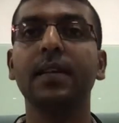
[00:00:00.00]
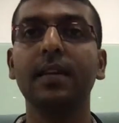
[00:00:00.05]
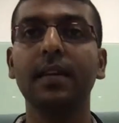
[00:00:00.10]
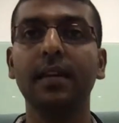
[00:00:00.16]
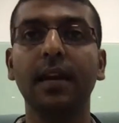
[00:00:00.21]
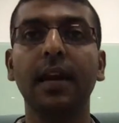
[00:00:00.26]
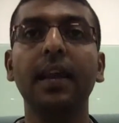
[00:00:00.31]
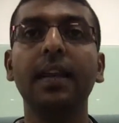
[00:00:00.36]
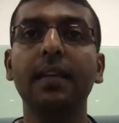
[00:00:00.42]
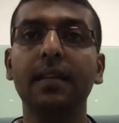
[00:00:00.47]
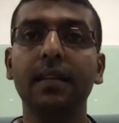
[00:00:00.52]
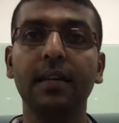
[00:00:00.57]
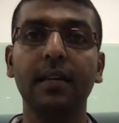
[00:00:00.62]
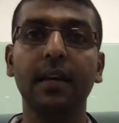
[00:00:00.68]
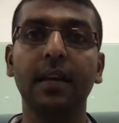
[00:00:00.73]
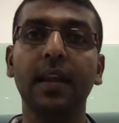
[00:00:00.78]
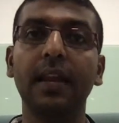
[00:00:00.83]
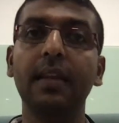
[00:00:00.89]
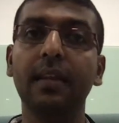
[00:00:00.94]
right?
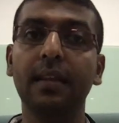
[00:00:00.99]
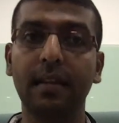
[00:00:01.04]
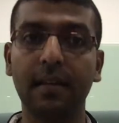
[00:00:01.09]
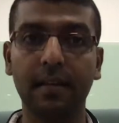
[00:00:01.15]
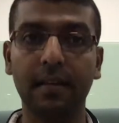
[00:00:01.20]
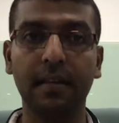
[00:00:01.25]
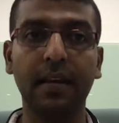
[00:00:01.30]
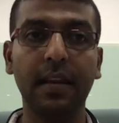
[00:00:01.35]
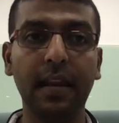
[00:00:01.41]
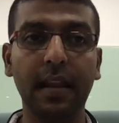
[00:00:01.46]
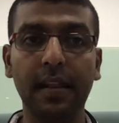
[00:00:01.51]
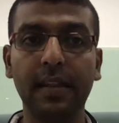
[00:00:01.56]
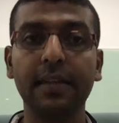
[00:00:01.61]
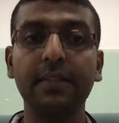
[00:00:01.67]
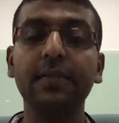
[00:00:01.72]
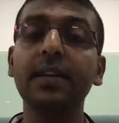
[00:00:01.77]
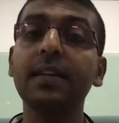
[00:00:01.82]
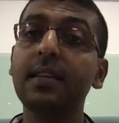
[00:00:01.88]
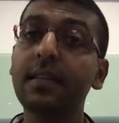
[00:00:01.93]
In other
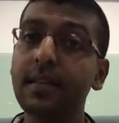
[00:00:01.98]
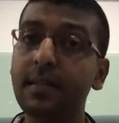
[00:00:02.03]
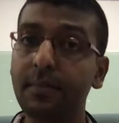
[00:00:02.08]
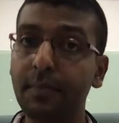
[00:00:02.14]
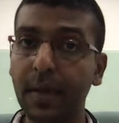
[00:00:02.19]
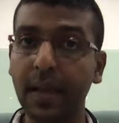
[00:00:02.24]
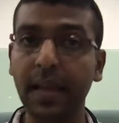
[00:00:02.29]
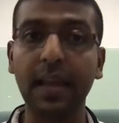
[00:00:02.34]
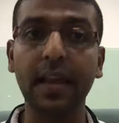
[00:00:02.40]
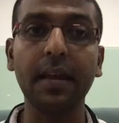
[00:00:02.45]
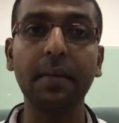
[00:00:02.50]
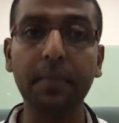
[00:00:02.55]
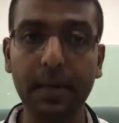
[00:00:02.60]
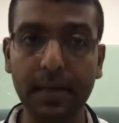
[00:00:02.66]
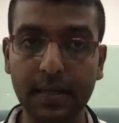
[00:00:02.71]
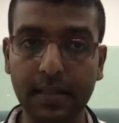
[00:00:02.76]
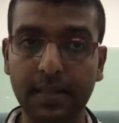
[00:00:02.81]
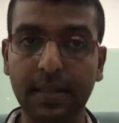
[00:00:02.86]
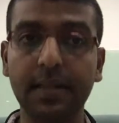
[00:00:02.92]
words, it's making a
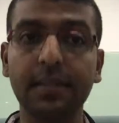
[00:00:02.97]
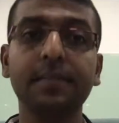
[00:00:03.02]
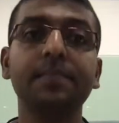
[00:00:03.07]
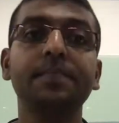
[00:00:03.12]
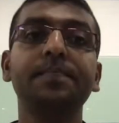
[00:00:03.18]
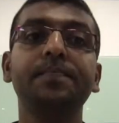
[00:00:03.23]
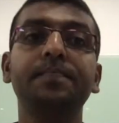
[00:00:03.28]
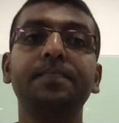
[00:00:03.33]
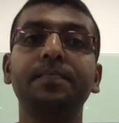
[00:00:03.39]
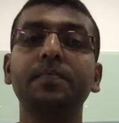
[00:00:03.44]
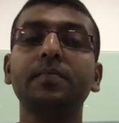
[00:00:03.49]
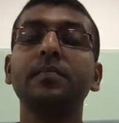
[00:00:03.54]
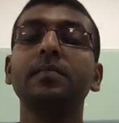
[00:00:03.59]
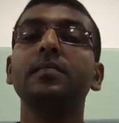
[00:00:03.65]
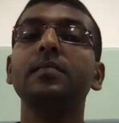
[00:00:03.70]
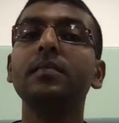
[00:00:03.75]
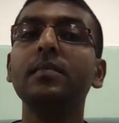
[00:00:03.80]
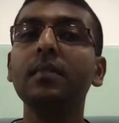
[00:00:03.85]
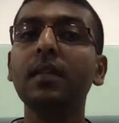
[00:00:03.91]
purchase.
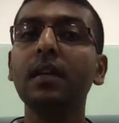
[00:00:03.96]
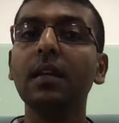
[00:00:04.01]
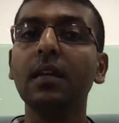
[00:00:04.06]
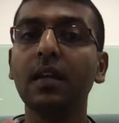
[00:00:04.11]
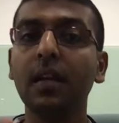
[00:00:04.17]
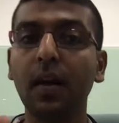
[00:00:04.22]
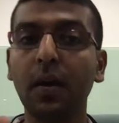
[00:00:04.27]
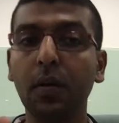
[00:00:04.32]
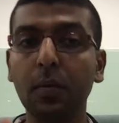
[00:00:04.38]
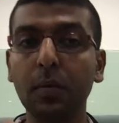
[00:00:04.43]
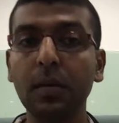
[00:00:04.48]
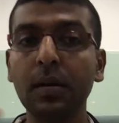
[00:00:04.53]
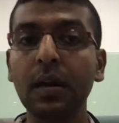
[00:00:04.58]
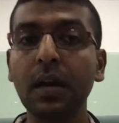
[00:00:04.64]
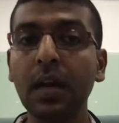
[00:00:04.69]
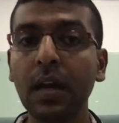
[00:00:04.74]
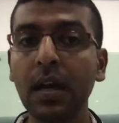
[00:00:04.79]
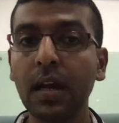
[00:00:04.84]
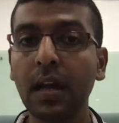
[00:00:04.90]
Now,
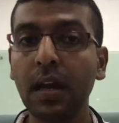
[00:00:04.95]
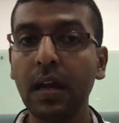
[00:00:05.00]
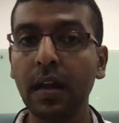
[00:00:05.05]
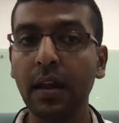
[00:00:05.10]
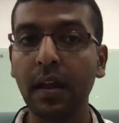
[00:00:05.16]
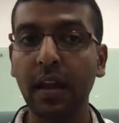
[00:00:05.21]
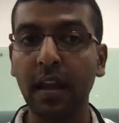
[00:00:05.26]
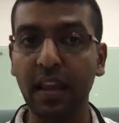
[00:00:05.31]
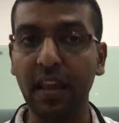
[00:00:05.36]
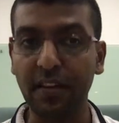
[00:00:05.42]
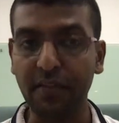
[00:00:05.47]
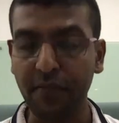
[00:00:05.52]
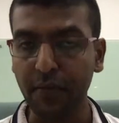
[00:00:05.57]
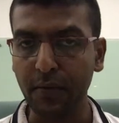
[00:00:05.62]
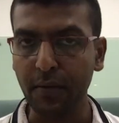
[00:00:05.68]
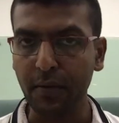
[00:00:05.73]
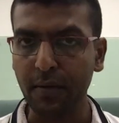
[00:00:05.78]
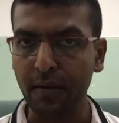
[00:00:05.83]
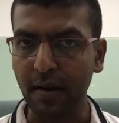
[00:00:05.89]
if
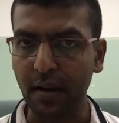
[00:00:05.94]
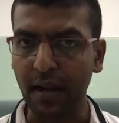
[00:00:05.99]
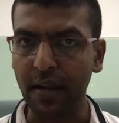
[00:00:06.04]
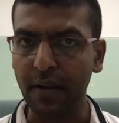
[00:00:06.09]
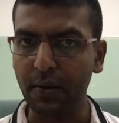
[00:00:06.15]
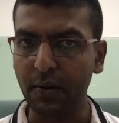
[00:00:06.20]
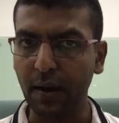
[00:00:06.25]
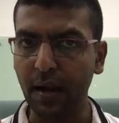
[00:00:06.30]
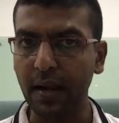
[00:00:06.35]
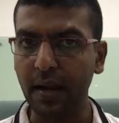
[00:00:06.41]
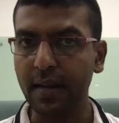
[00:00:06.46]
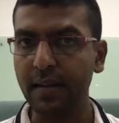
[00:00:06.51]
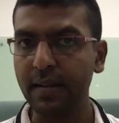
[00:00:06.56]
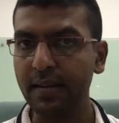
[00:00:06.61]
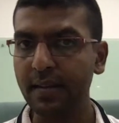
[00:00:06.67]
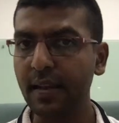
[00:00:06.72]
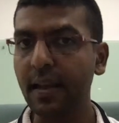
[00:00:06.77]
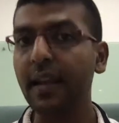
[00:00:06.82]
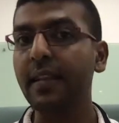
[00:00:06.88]
you try to
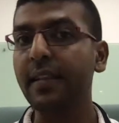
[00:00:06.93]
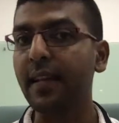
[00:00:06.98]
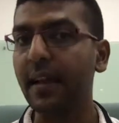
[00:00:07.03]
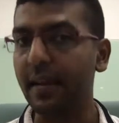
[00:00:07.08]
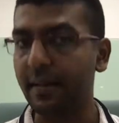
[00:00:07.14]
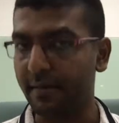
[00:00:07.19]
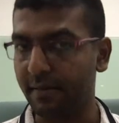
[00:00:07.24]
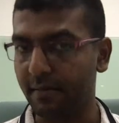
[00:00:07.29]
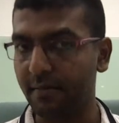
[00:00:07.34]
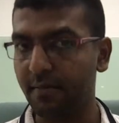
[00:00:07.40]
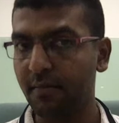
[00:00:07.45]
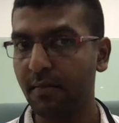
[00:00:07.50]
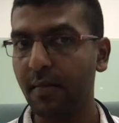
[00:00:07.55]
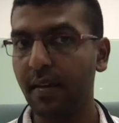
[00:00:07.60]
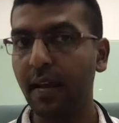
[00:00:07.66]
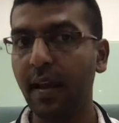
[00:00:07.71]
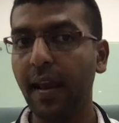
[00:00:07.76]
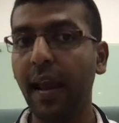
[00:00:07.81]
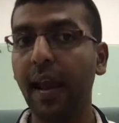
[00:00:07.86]
understand that,
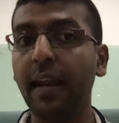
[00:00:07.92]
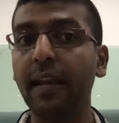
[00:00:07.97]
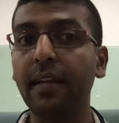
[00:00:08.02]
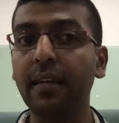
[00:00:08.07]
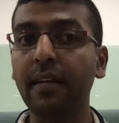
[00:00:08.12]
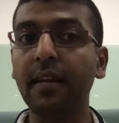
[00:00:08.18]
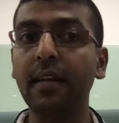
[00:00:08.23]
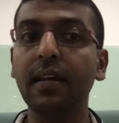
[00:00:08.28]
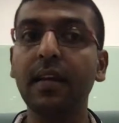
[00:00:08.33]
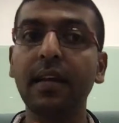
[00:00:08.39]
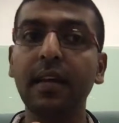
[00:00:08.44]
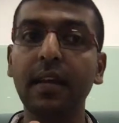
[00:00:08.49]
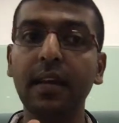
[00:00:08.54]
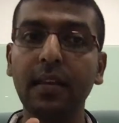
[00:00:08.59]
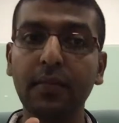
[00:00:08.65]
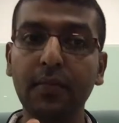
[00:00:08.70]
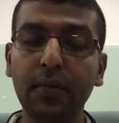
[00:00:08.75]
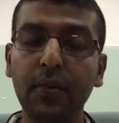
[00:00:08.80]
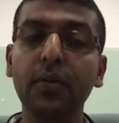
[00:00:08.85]
and
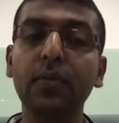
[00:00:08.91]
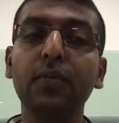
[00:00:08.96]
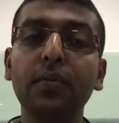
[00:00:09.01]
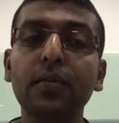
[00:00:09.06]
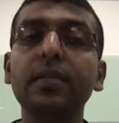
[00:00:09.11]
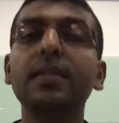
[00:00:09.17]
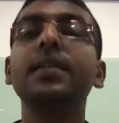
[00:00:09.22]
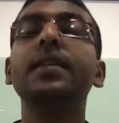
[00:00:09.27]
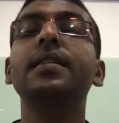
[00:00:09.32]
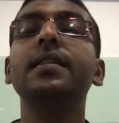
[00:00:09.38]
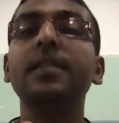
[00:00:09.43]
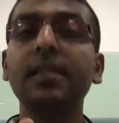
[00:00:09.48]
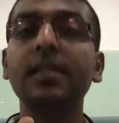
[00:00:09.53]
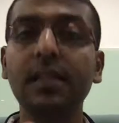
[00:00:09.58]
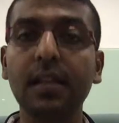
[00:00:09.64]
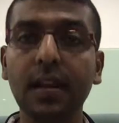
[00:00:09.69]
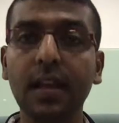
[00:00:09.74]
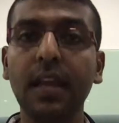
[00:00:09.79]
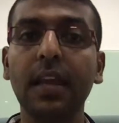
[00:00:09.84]
if you use these
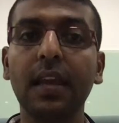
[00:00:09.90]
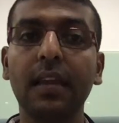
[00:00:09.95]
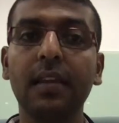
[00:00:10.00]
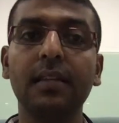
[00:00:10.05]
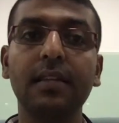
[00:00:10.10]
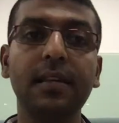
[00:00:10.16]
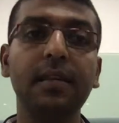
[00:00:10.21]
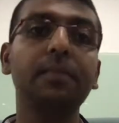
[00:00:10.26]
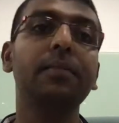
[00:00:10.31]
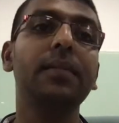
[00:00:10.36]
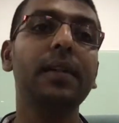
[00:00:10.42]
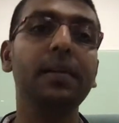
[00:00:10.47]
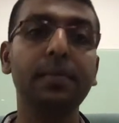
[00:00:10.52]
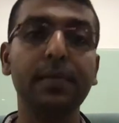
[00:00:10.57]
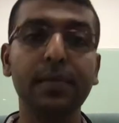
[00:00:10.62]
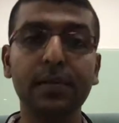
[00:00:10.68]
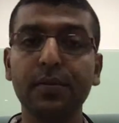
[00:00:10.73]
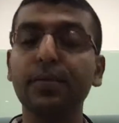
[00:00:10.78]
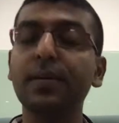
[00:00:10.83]
3 simple
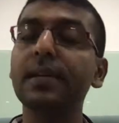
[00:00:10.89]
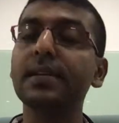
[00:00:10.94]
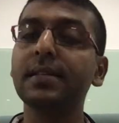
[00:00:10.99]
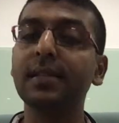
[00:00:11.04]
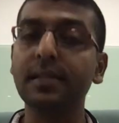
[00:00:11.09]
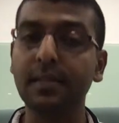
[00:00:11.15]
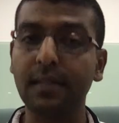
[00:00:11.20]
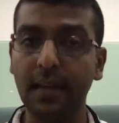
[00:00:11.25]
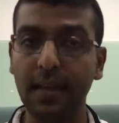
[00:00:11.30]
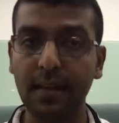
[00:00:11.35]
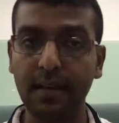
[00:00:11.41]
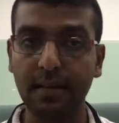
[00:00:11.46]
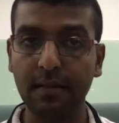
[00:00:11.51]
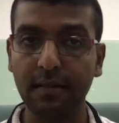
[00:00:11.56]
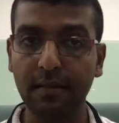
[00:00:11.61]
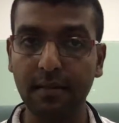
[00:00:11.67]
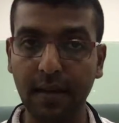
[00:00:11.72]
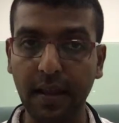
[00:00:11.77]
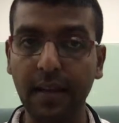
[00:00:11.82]
persuasion
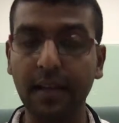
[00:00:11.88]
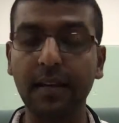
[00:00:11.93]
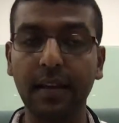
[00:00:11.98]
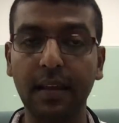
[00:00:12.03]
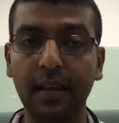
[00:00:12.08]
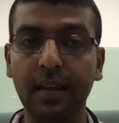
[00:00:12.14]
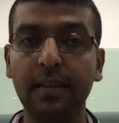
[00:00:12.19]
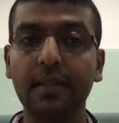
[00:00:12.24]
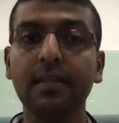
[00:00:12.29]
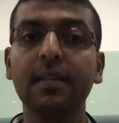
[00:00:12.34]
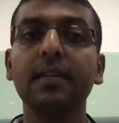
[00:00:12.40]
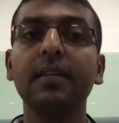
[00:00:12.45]
techniques,